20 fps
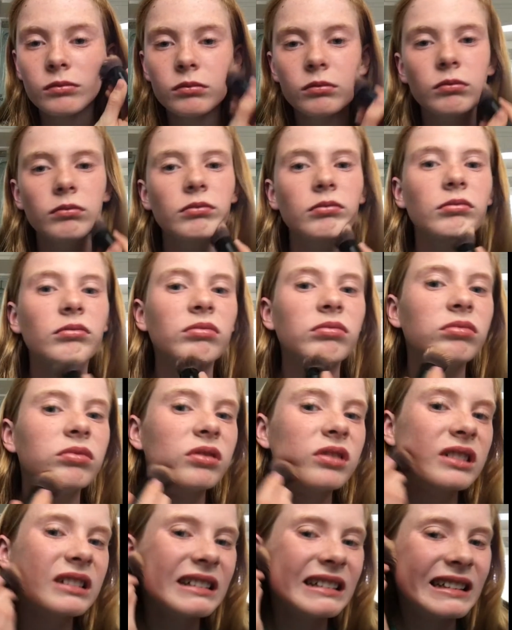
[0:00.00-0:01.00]
I'm
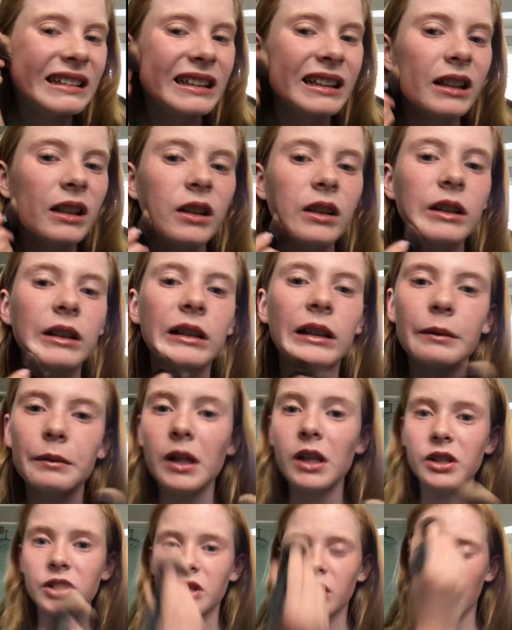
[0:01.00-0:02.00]

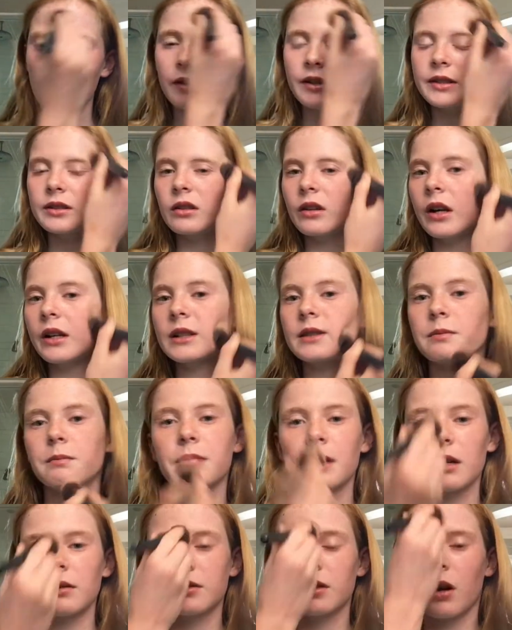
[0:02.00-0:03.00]
not sure how this looks,
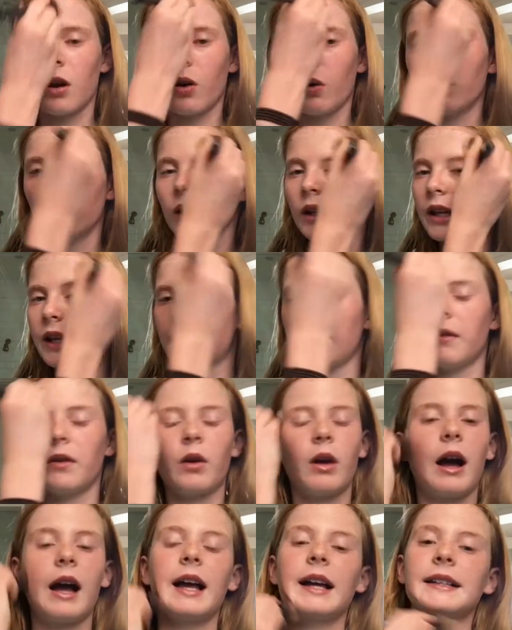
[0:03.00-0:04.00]
but I'll totally give you
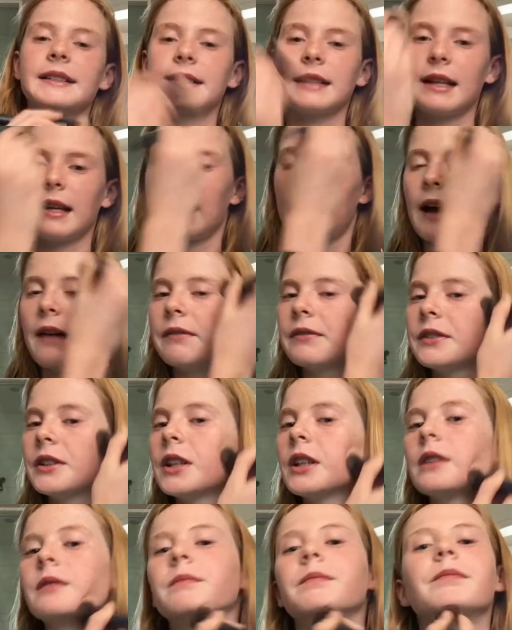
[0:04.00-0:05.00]
guys an
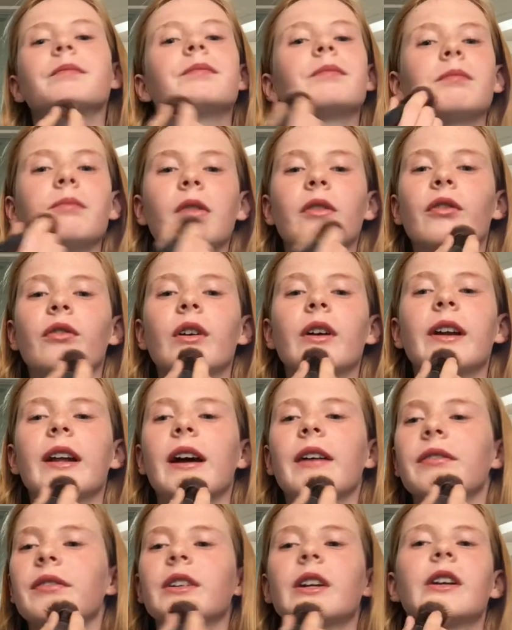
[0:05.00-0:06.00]
after, before and
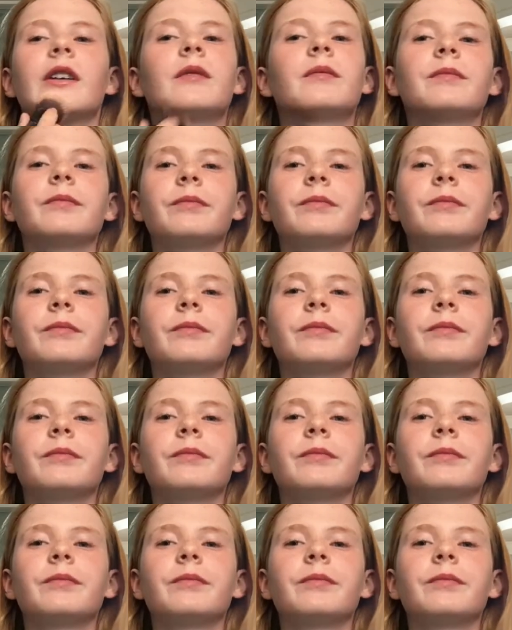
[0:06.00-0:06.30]
after.